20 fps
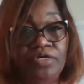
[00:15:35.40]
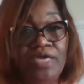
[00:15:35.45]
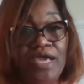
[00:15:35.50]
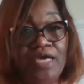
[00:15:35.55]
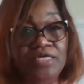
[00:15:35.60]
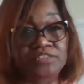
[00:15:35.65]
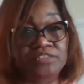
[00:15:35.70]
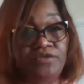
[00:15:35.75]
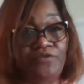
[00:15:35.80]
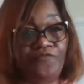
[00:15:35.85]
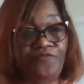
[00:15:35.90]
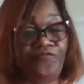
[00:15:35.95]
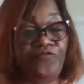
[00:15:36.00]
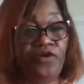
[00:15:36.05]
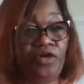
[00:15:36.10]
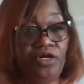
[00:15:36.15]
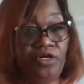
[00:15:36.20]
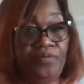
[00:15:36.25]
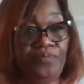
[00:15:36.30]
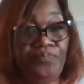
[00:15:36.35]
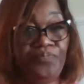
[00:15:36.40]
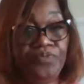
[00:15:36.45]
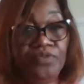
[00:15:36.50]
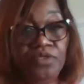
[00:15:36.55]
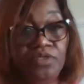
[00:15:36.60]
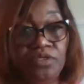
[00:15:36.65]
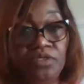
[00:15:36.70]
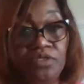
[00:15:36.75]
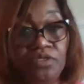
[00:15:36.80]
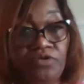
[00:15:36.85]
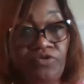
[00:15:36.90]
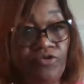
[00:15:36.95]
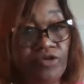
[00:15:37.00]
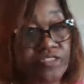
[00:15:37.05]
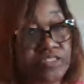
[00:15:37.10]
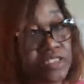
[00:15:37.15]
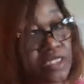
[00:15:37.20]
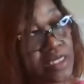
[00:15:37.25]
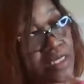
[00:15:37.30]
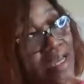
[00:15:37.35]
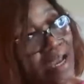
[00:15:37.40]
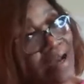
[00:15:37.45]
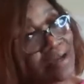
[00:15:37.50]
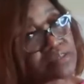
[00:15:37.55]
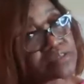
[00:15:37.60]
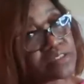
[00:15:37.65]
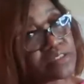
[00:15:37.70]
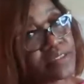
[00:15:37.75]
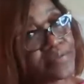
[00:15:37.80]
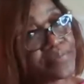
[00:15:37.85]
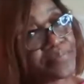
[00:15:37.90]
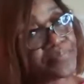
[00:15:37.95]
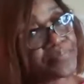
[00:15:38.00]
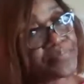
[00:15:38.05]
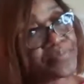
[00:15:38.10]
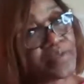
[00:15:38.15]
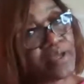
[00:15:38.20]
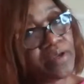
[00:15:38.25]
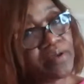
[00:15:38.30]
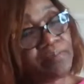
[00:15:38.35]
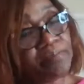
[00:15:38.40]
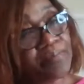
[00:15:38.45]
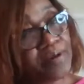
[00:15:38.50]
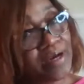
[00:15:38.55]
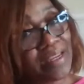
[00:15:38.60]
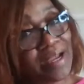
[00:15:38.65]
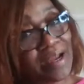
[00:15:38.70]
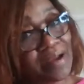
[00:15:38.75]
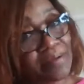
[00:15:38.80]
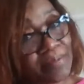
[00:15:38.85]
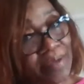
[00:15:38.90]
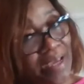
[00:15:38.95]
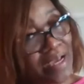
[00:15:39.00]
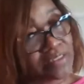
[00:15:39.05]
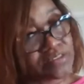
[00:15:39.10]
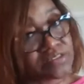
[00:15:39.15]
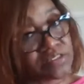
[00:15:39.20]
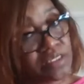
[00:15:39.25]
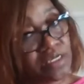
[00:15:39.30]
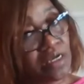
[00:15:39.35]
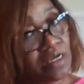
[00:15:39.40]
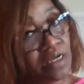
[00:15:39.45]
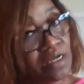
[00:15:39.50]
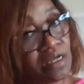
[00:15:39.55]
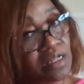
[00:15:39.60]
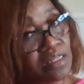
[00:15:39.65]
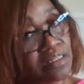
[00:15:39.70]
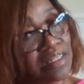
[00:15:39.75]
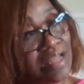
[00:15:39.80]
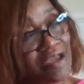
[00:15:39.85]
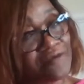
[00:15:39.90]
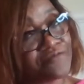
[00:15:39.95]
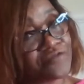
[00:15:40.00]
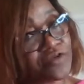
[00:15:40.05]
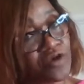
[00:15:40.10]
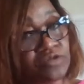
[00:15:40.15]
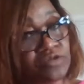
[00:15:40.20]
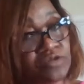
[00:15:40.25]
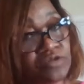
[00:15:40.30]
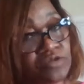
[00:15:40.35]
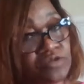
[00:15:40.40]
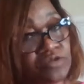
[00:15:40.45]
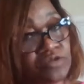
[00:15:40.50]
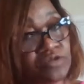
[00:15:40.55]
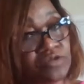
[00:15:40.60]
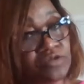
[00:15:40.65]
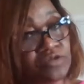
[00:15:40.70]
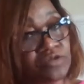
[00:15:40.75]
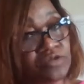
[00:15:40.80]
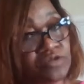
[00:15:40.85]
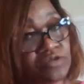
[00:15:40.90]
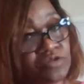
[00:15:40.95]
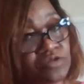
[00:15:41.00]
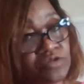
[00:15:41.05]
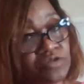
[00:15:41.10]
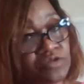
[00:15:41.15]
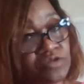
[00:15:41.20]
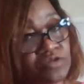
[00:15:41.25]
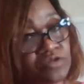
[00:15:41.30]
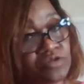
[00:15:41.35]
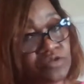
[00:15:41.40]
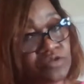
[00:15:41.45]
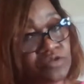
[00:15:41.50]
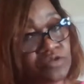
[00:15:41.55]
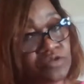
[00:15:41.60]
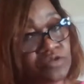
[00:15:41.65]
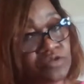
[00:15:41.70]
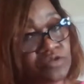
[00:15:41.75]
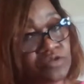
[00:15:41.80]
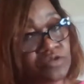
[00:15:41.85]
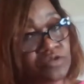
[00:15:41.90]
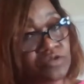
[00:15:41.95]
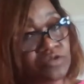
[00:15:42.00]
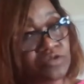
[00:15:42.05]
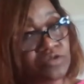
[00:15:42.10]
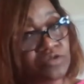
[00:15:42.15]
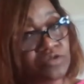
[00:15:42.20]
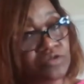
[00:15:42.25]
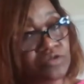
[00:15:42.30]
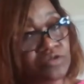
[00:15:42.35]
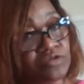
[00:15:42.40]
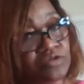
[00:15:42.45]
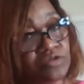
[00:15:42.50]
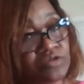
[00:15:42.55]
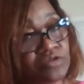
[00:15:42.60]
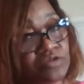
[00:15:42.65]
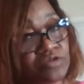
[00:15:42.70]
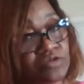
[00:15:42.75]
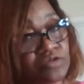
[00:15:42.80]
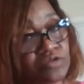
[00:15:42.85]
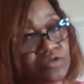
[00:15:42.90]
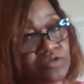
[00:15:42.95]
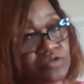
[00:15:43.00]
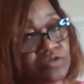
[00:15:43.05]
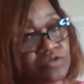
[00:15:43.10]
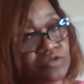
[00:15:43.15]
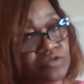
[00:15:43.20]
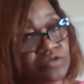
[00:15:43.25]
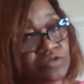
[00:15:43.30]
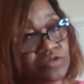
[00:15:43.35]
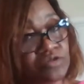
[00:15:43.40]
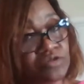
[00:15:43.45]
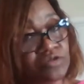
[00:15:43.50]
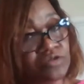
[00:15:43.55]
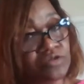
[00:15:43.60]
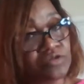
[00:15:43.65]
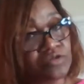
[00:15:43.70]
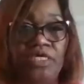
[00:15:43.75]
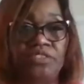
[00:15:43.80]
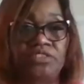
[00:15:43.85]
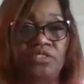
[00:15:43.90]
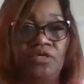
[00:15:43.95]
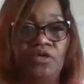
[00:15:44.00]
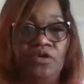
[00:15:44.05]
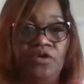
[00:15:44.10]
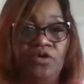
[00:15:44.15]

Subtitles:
counseling for the Christian counseling, but I'm actually a life coach and a master life coach.